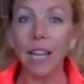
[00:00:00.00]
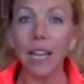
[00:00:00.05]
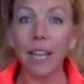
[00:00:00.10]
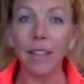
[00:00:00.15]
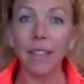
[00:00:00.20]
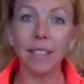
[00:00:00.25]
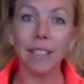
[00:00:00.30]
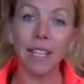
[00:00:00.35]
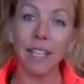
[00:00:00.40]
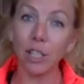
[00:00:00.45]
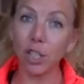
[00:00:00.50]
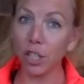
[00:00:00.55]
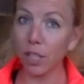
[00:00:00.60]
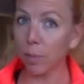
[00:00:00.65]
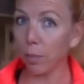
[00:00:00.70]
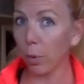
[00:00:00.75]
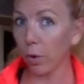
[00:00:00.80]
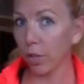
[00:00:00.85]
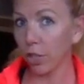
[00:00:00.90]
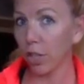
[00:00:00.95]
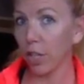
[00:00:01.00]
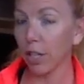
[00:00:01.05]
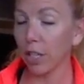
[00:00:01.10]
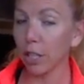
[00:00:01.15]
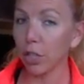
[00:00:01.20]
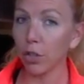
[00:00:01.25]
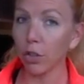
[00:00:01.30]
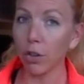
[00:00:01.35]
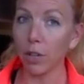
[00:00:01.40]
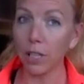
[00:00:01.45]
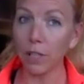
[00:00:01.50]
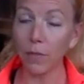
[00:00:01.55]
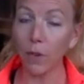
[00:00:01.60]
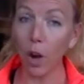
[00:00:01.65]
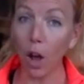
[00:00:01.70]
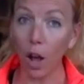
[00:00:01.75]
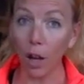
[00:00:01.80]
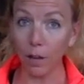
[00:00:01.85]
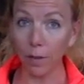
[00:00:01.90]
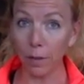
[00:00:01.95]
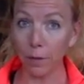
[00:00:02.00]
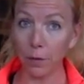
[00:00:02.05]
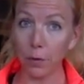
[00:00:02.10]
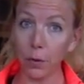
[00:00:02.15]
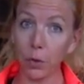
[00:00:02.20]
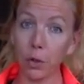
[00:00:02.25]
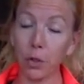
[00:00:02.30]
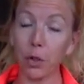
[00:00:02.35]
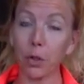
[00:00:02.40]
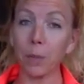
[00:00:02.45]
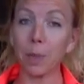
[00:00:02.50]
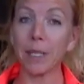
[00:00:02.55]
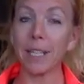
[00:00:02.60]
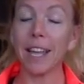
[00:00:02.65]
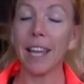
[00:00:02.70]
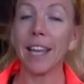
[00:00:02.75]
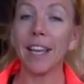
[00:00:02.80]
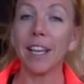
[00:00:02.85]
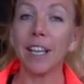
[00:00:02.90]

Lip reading: that teaches portion controls for all of the food groups.